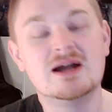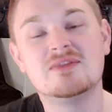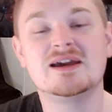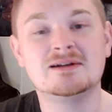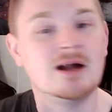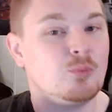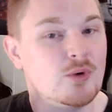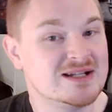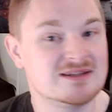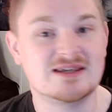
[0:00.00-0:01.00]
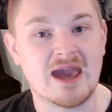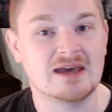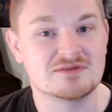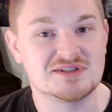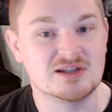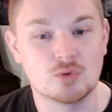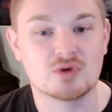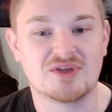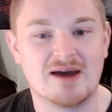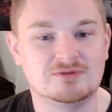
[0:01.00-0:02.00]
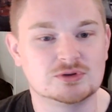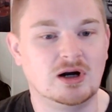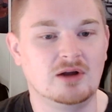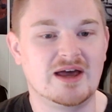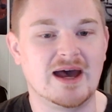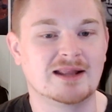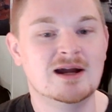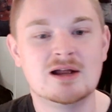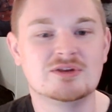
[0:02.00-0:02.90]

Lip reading: They ended up winning the AFC North after all that.